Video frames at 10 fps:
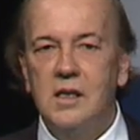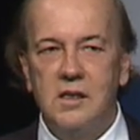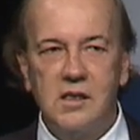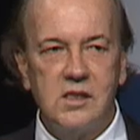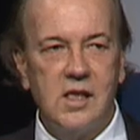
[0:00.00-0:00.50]

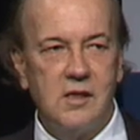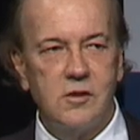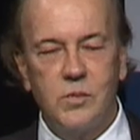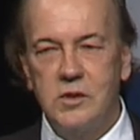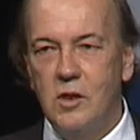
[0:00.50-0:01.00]
To this day,
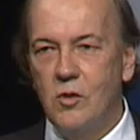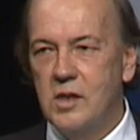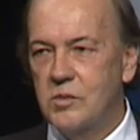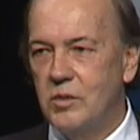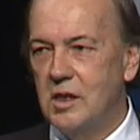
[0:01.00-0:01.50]
there's been no
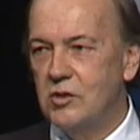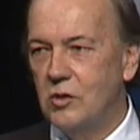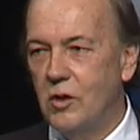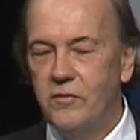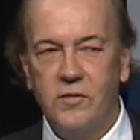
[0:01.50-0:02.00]

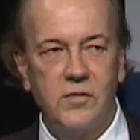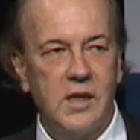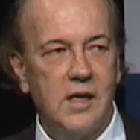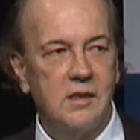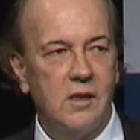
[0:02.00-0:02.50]
explanation offered for that.